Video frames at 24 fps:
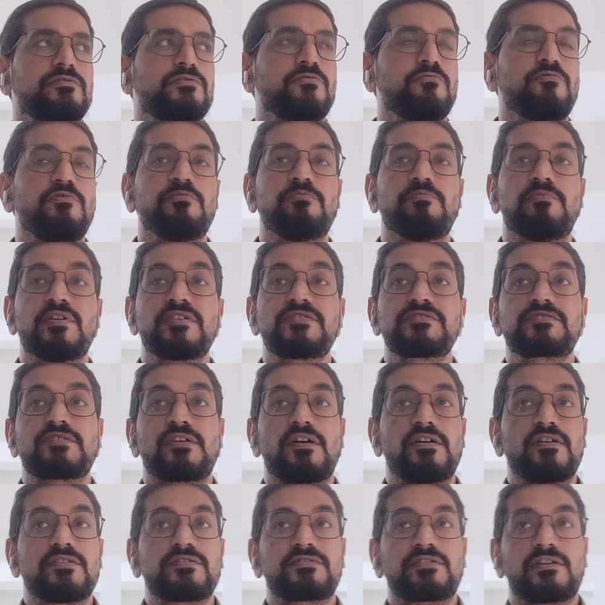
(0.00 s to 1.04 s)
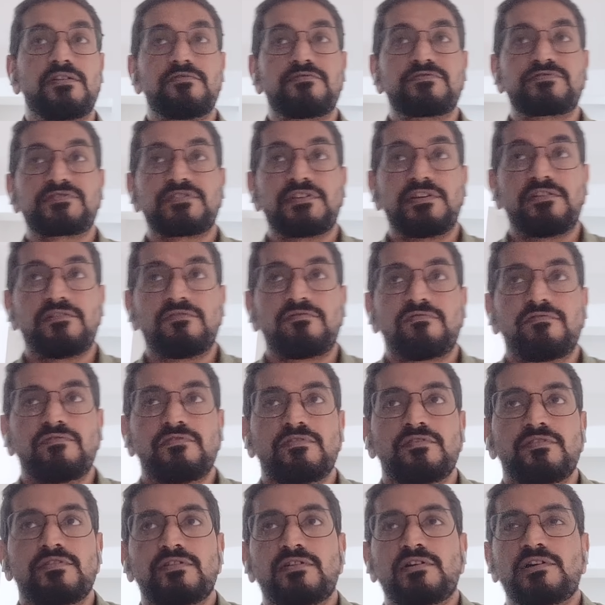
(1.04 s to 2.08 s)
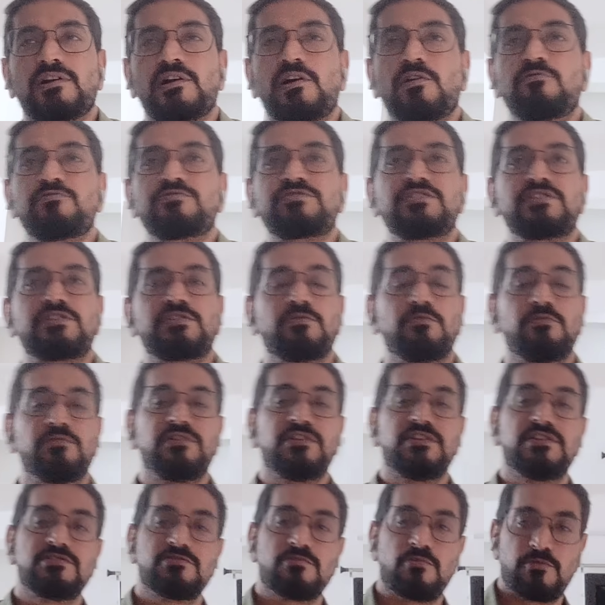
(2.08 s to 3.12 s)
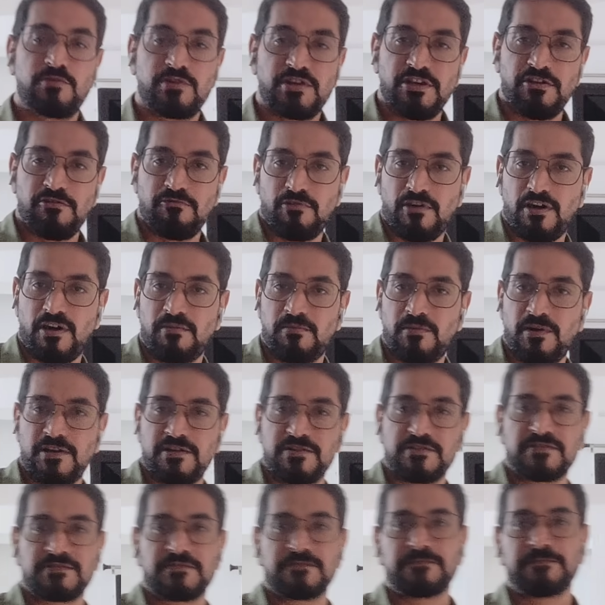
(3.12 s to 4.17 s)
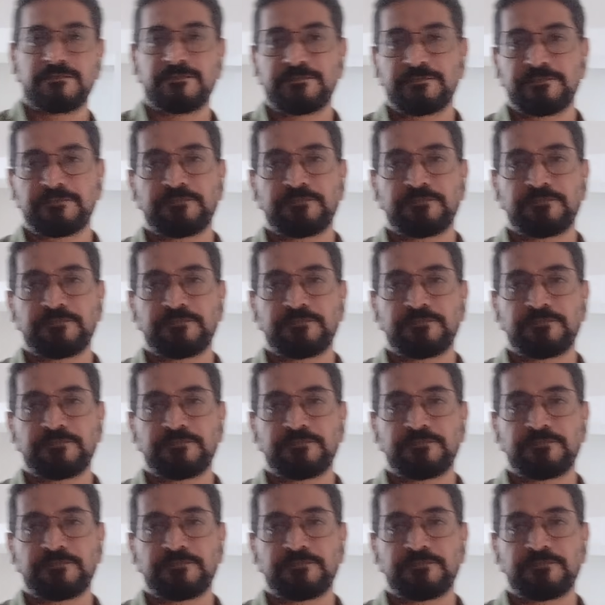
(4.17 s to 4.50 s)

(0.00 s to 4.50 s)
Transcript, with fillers: so we must ask ourselves how secure these OT environments.